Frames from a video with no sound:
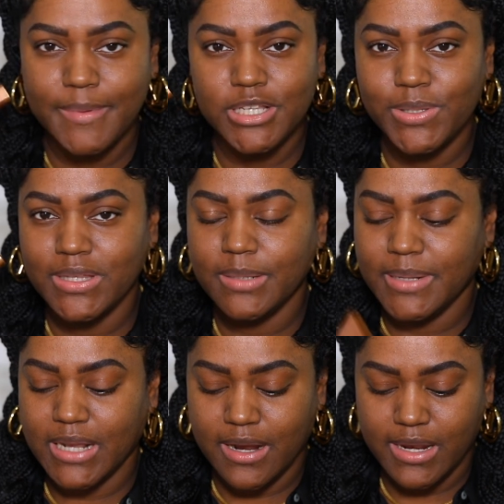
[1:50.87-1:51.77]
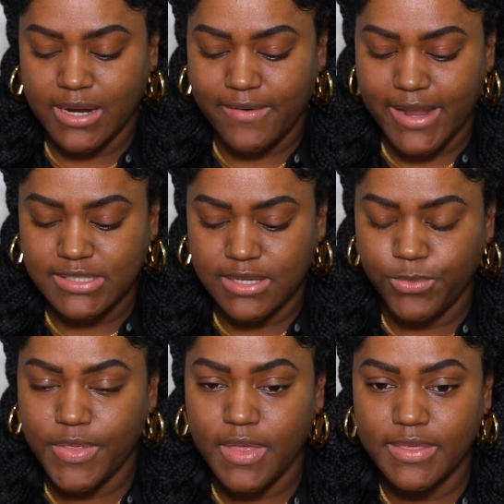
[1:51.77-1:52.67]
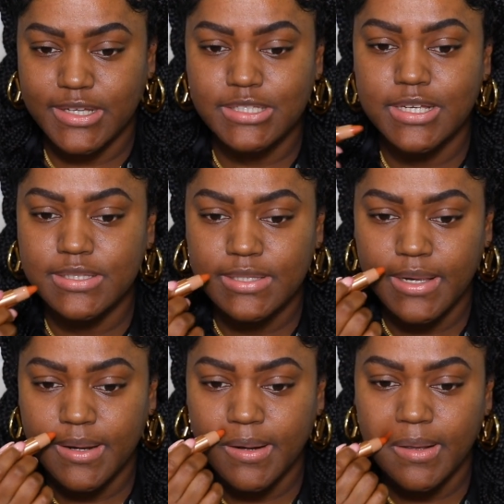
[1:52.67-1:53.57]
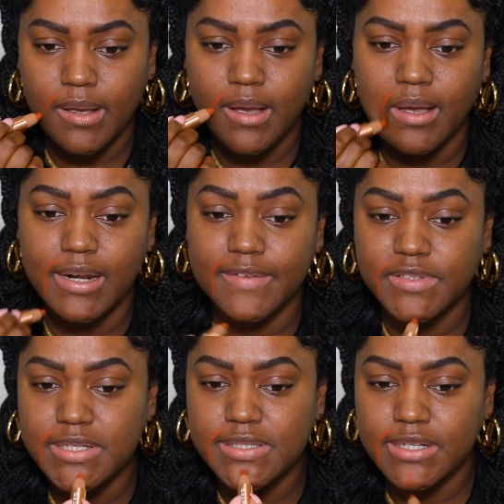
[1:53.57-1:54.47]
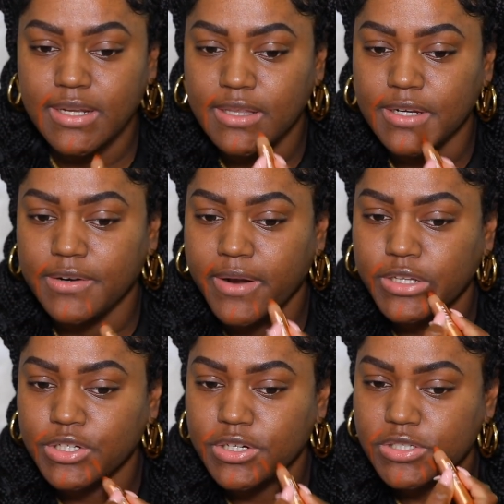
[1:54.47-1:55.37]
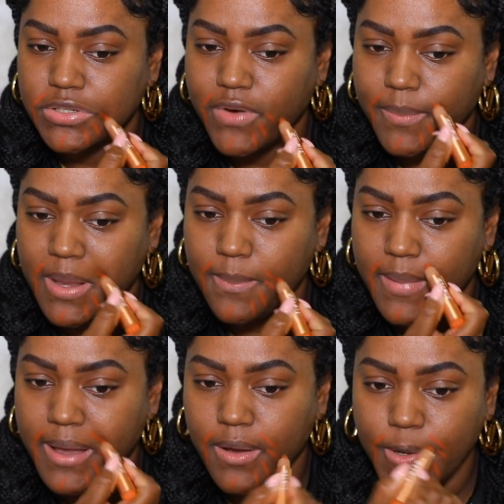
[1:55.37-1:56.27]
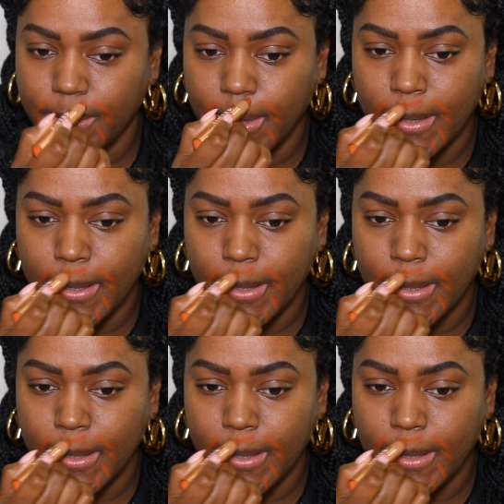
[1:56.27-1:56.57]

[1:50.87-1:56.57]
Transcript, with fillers: I'm gonna do a little bit of color correcting with the tinted Live Tinted color corrector, just around my mouth